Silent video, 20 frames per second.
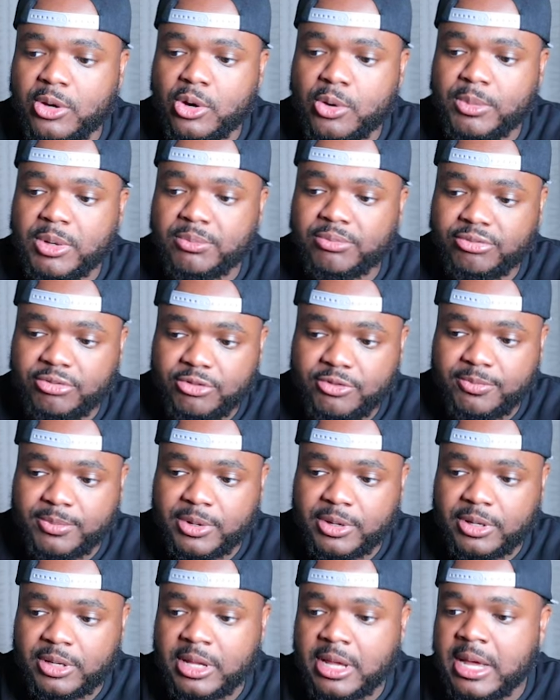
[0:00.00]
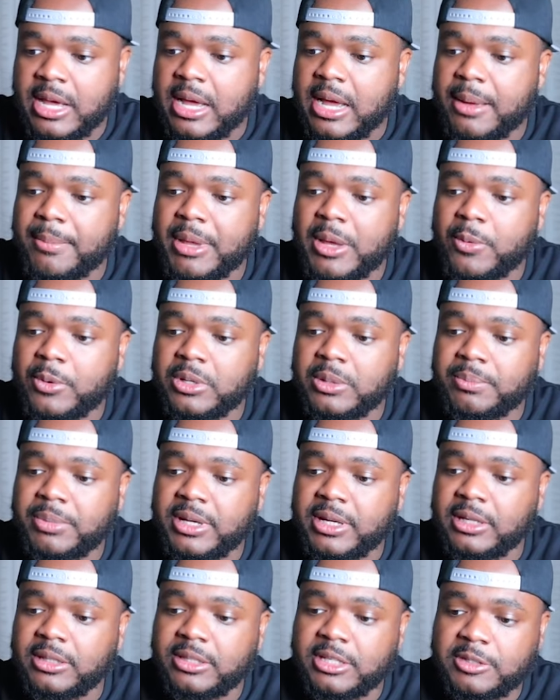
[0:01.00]
home improvement, I may want to
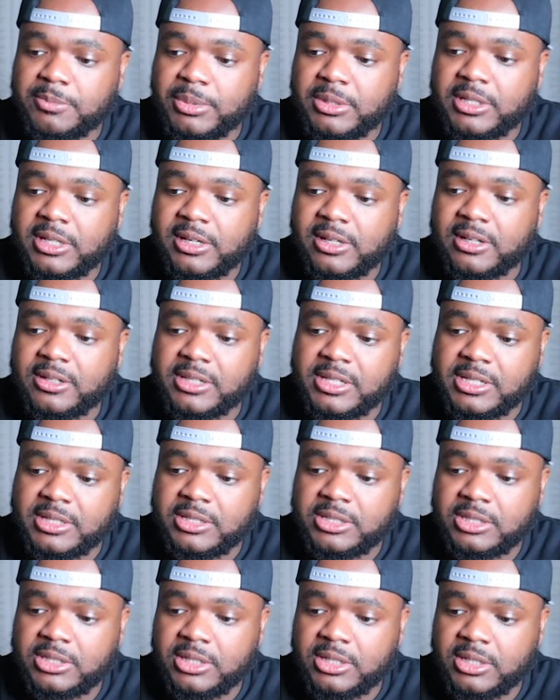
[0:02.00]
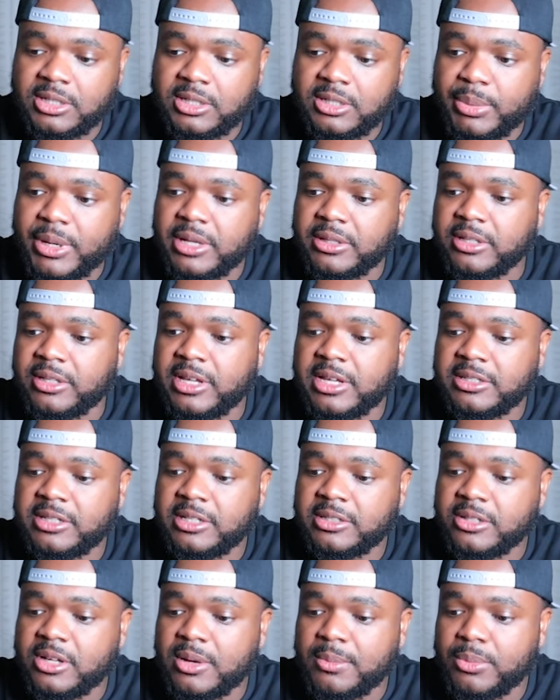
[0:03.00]
pick this particular niche. But in today's
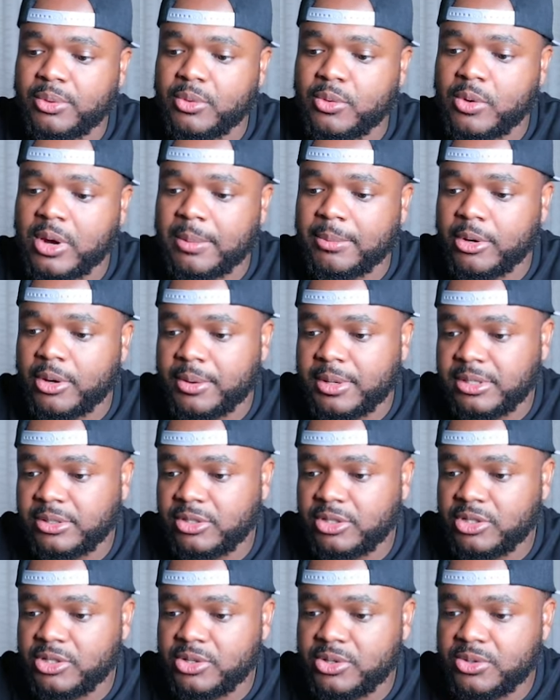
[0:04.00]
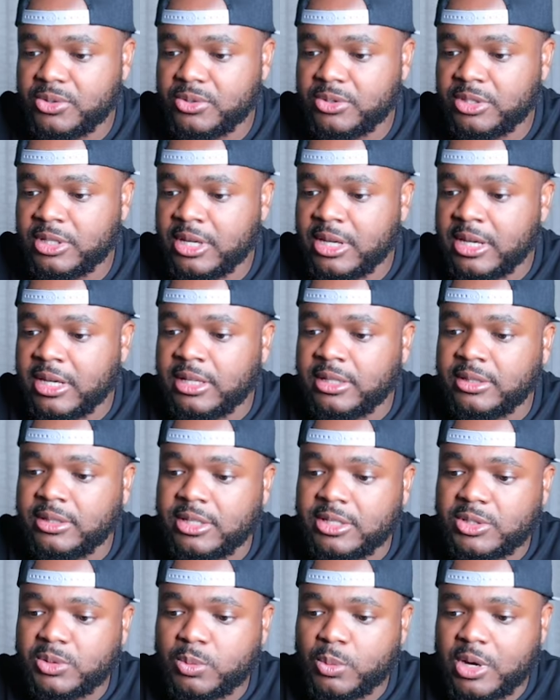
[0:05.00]
example, I'm going to use
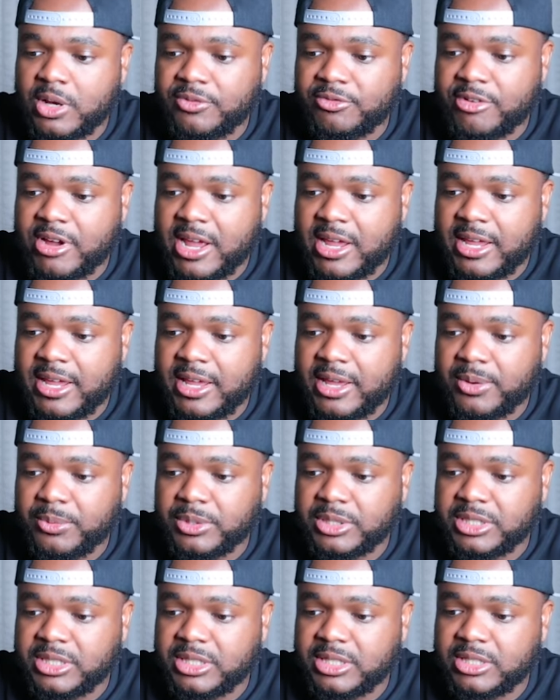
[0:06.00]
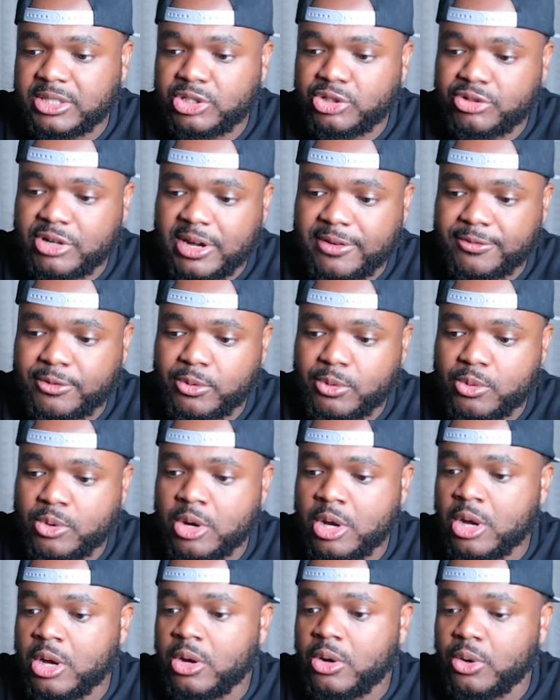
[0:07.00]
this one right here, which is travel
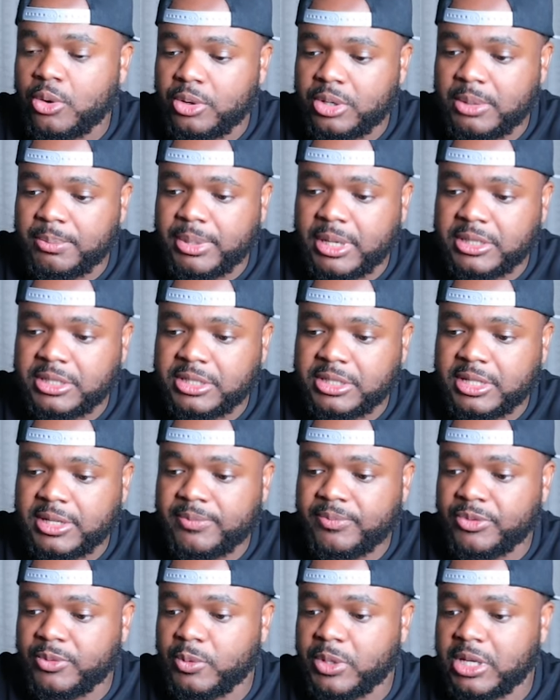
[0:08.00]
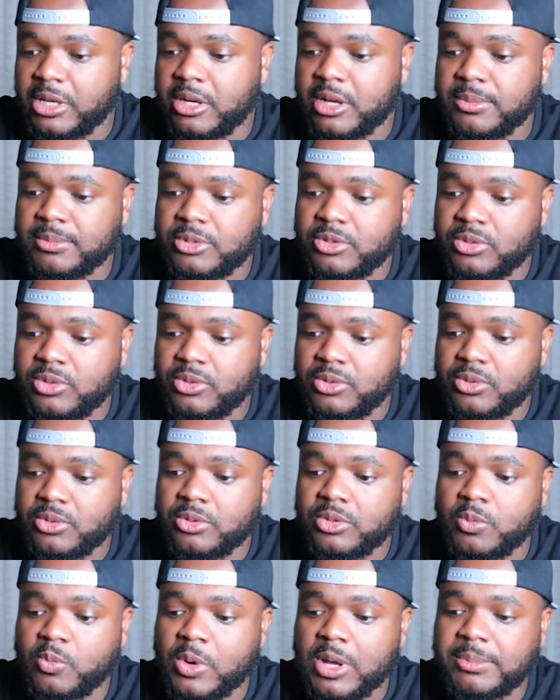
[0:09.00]
on a budget when it comes to
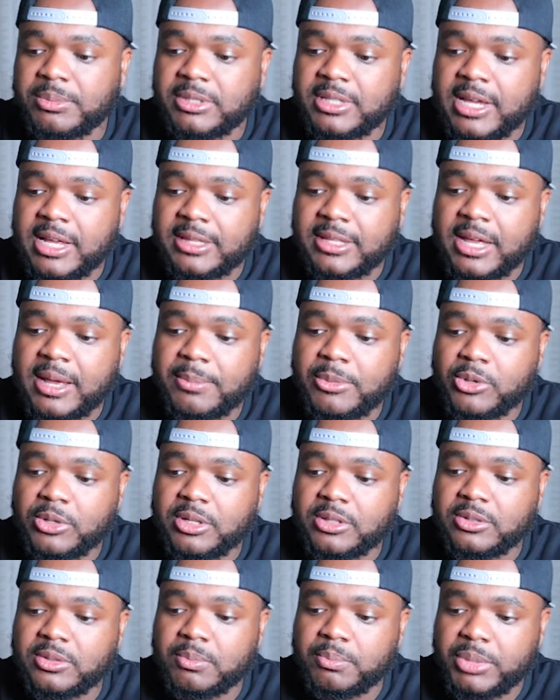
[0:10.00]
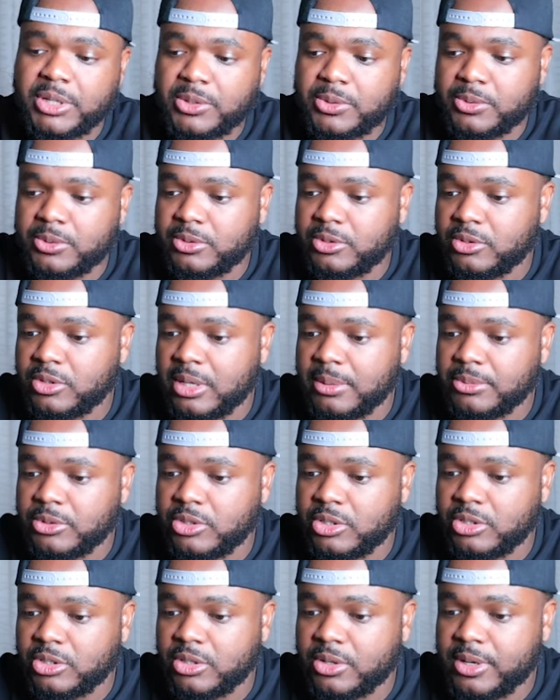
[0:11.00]
the website that I'm looking to build. So I'm
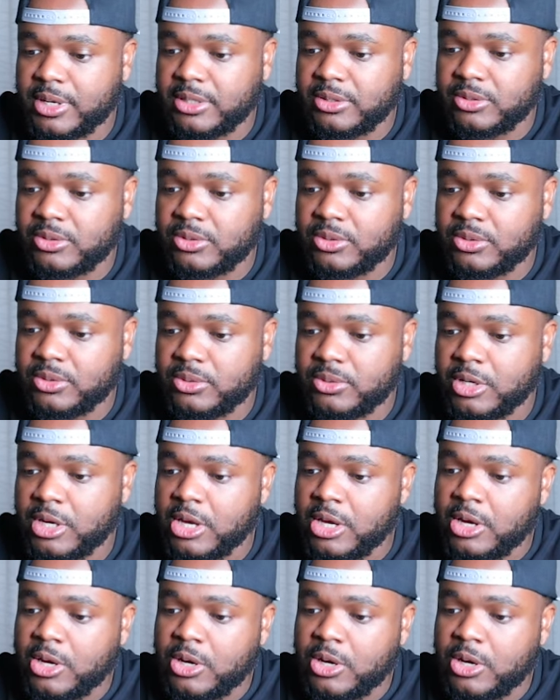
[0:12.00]
just going to